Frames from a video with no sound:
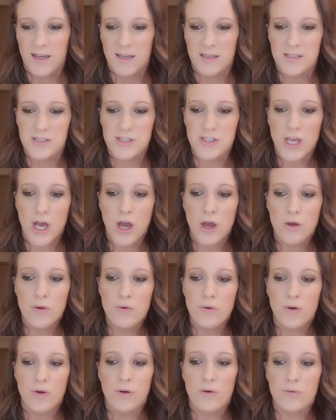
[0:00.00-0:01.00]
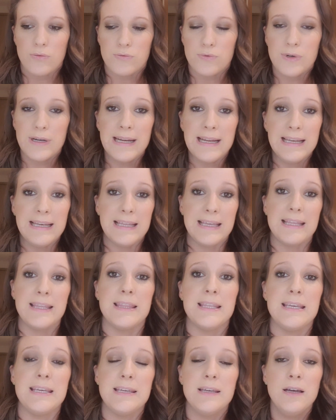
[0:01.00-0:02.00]
So really
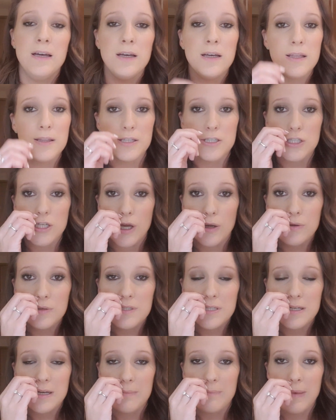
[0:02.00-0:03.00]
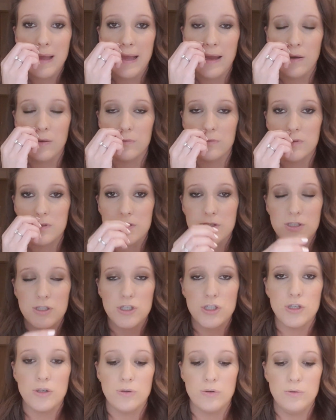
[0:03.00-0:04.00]
the total amount
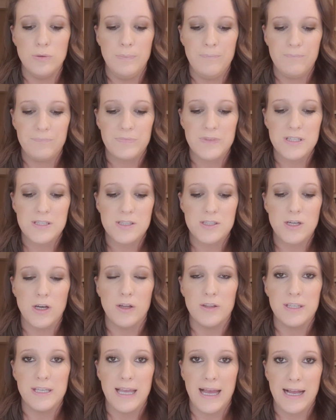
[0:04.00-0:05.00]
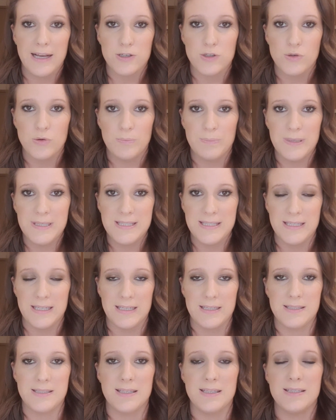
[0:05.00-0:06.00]
to start the actual
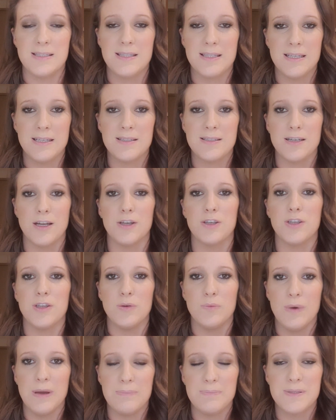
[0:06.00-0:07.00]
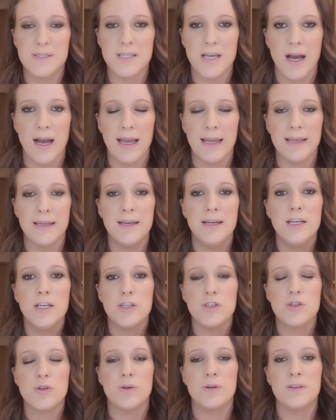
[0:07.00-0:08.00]
business is things like your website,
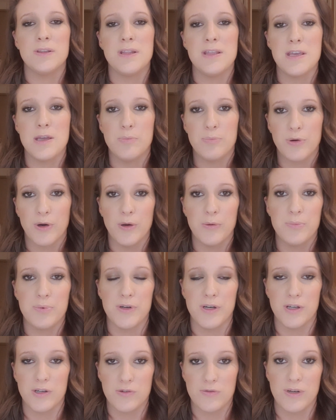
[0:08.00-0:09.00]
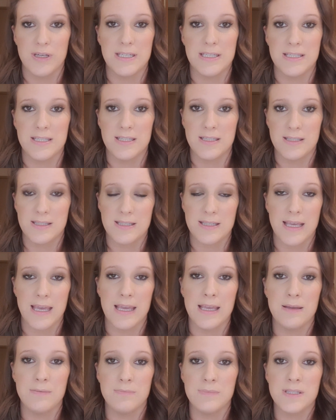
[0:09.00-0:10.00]
joining the appropriate accredited
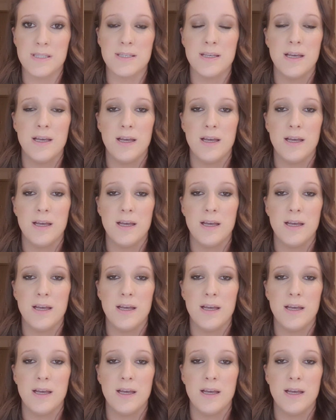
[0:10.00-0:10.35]
schemes,